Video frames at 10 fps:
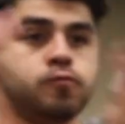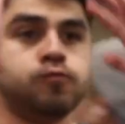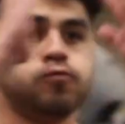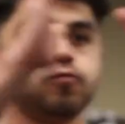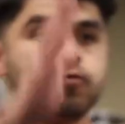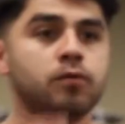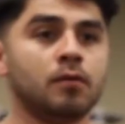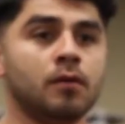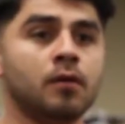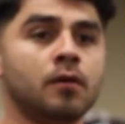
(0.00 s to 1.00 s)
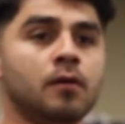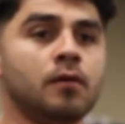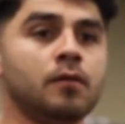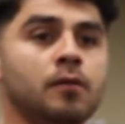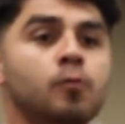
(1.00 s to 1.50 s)
to 4 sets. What
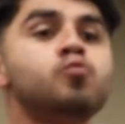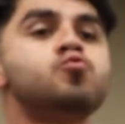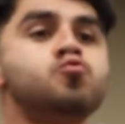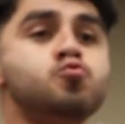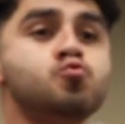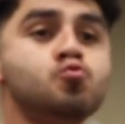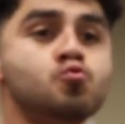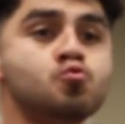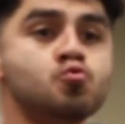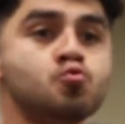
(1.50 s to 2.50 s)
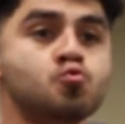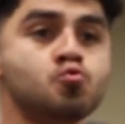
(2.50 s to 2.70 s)
I prefer doing, I